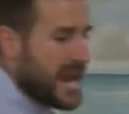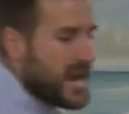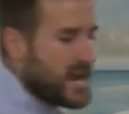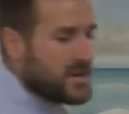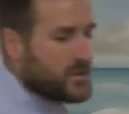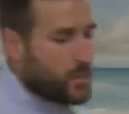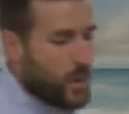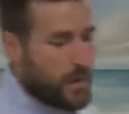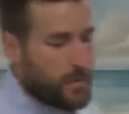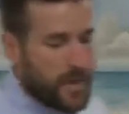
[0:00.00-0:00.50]

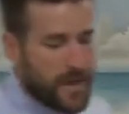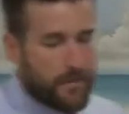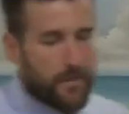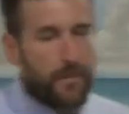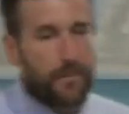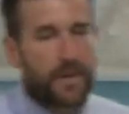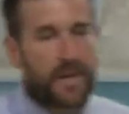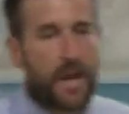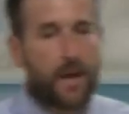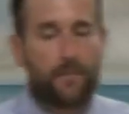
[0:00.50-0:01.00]
here's where
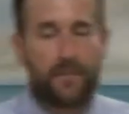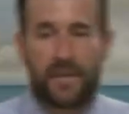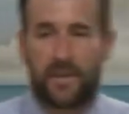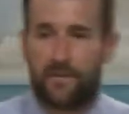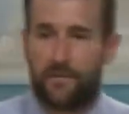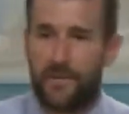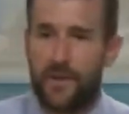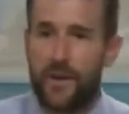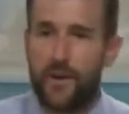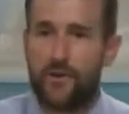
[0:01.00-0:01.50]
people become
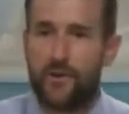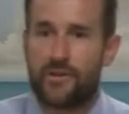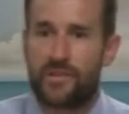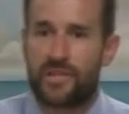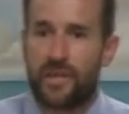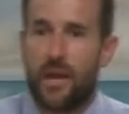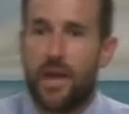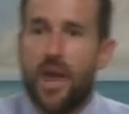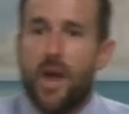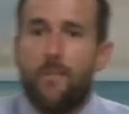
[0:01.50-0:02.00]

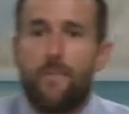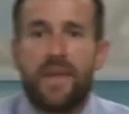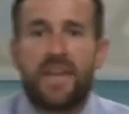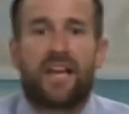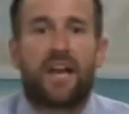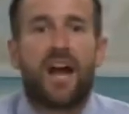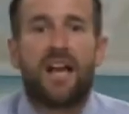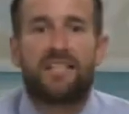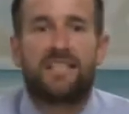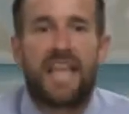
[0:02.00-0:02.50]
confused
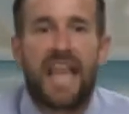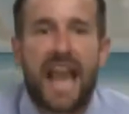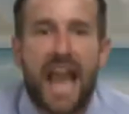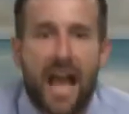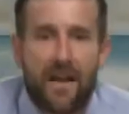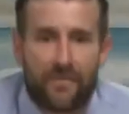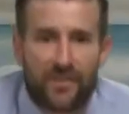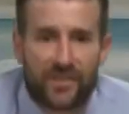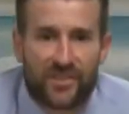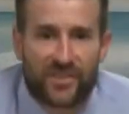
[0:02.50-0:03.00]
because they
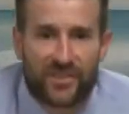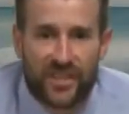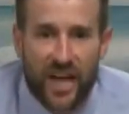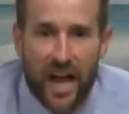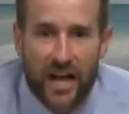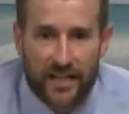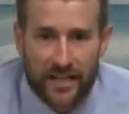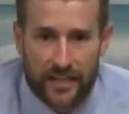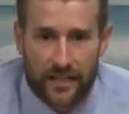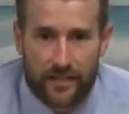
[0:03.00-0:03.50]
haven't
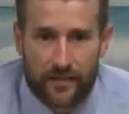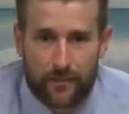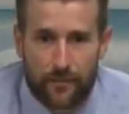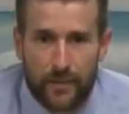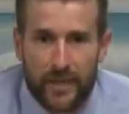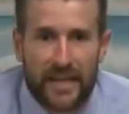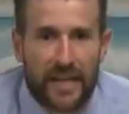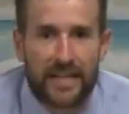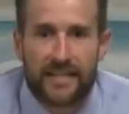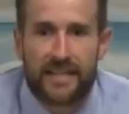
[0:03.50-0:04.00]
studied,
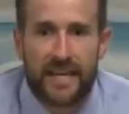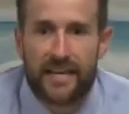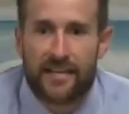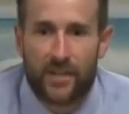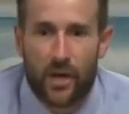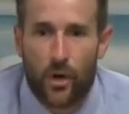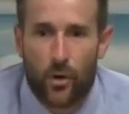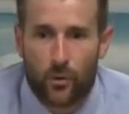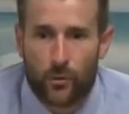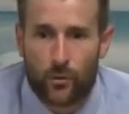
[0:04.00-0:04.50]
because they
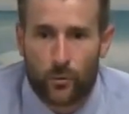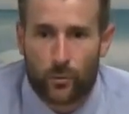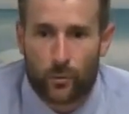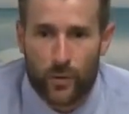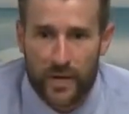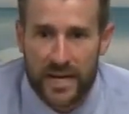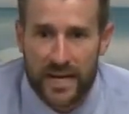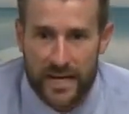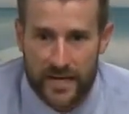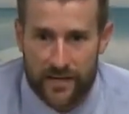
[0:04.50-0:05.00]
don't
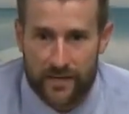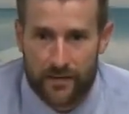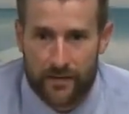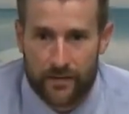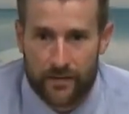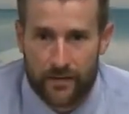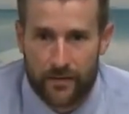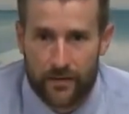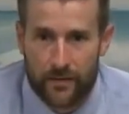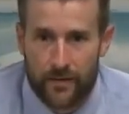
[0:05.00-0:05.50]
read.
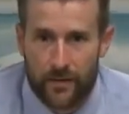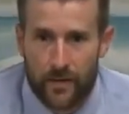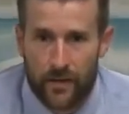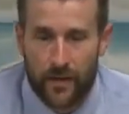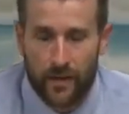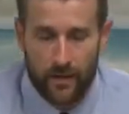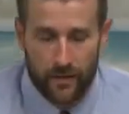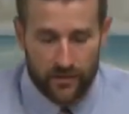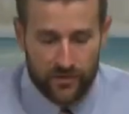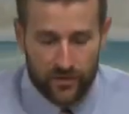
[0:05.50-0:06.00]

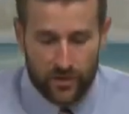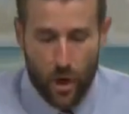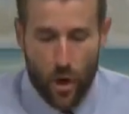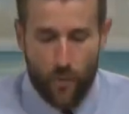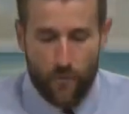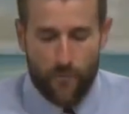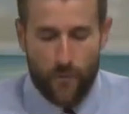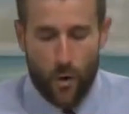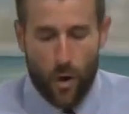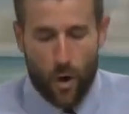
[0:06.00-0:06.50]

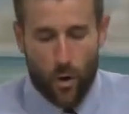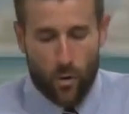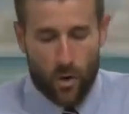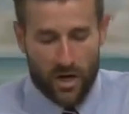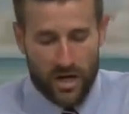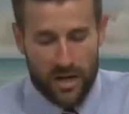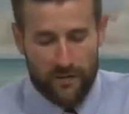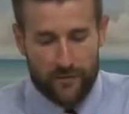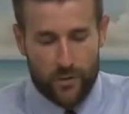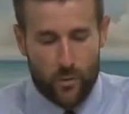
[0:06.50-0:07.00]
Go
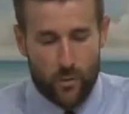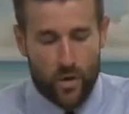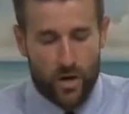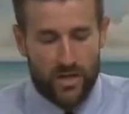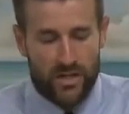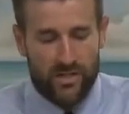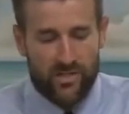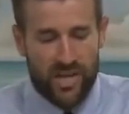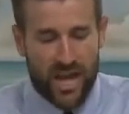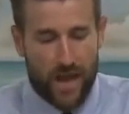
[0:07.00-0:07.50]
forward, if you
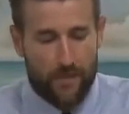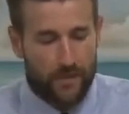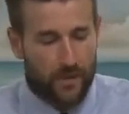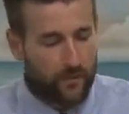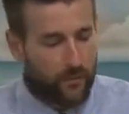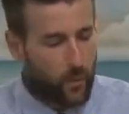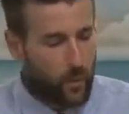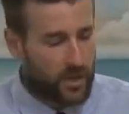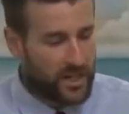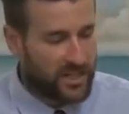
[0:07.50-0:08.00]
would, to
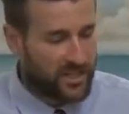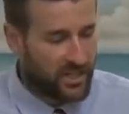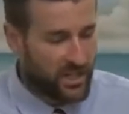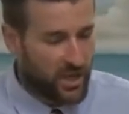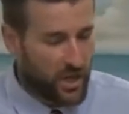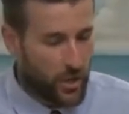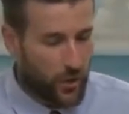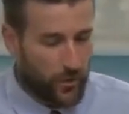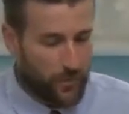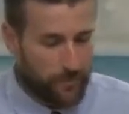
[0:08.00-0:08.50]
chapter
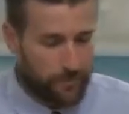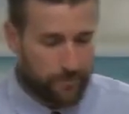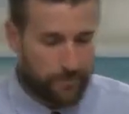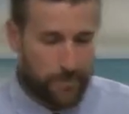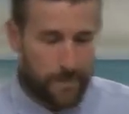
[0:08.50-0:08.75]
42.